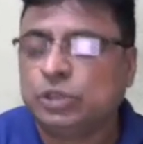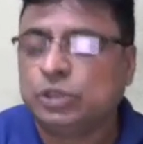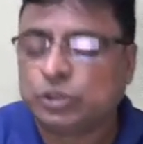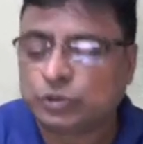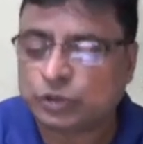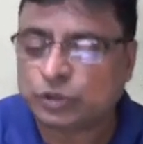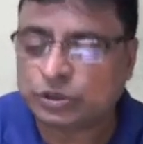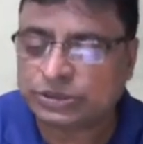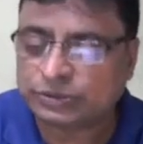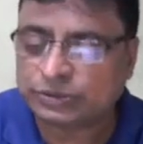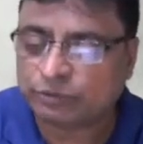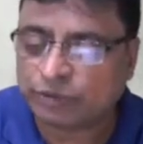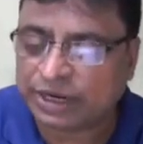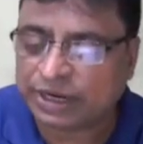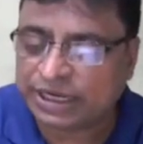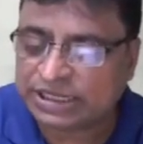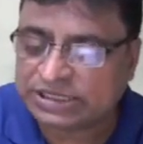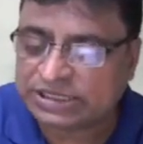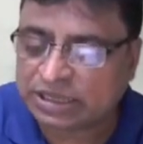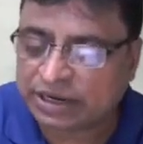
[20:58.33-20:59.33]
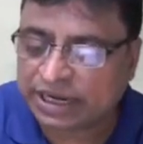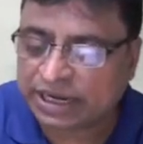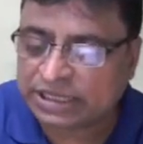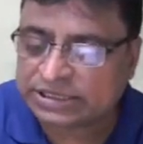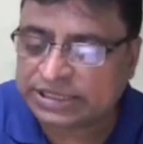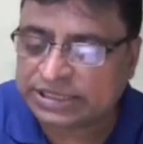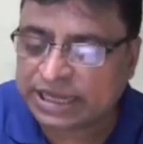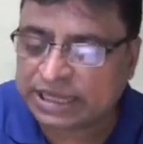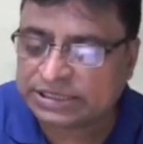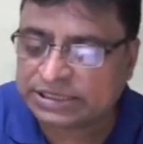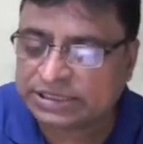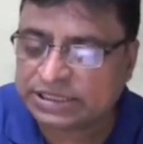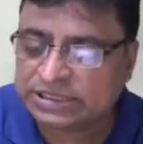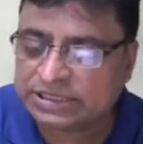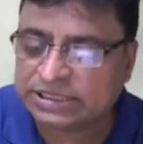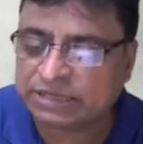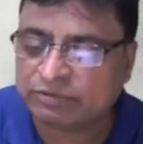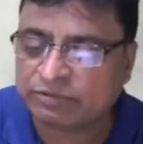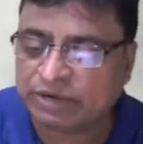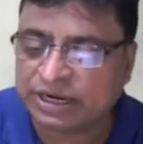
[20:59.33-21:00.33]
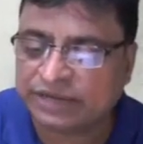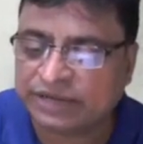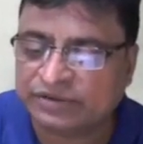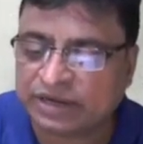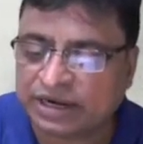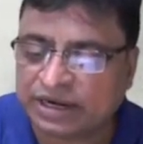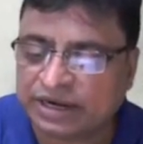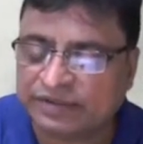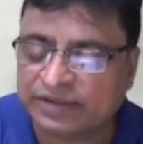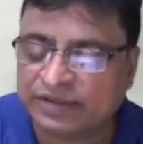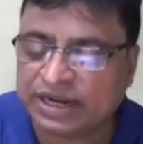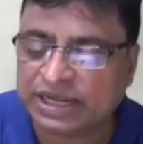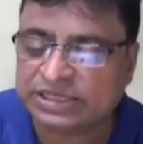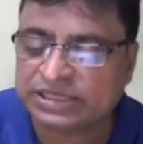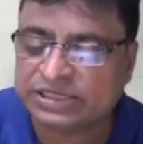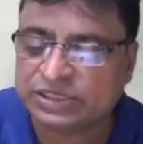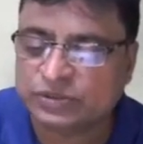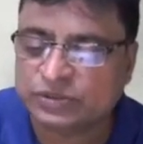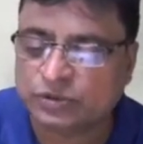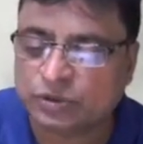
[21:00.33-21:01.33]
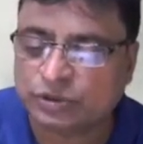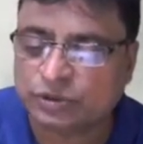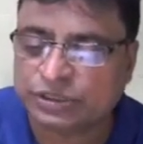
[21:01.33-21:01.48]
So one is on x-axis and one is on another axis. So